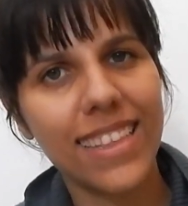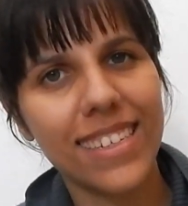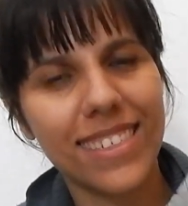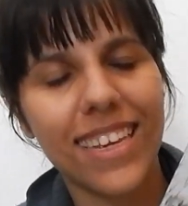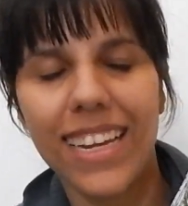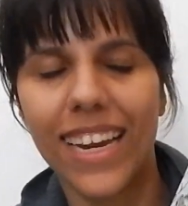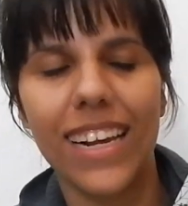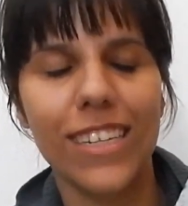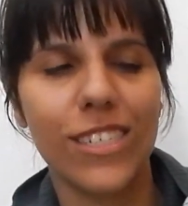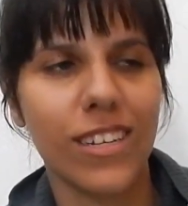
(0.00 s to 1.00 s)
this in
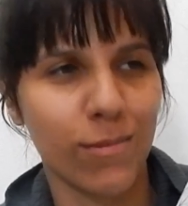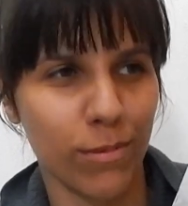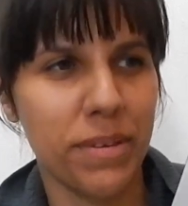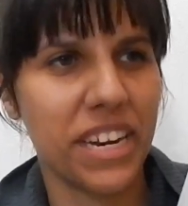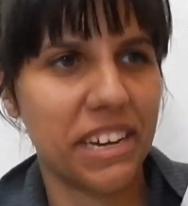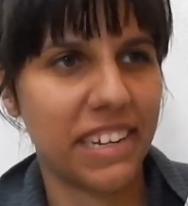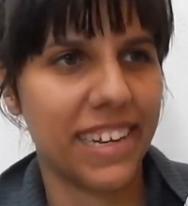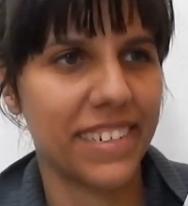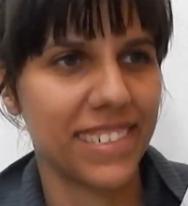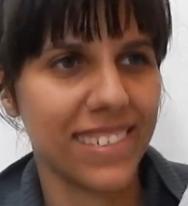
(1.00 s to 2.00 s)
English, it would be 9
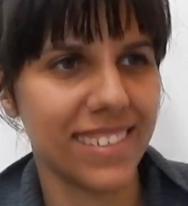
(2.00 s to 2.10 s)
letters.